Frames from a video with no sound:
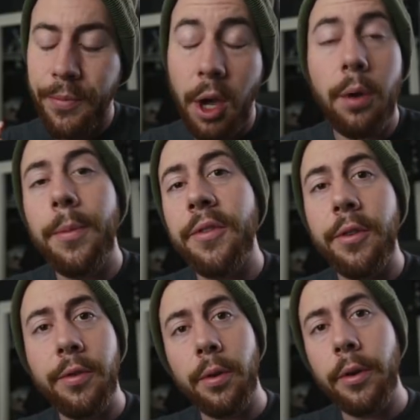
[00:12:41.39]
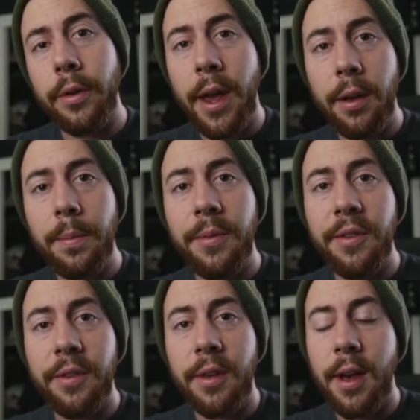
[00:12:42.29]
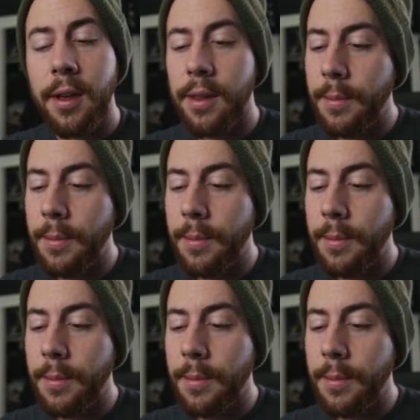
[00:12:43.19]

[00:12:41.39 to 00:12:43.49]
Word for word: I hope this tutorial helps. Uh,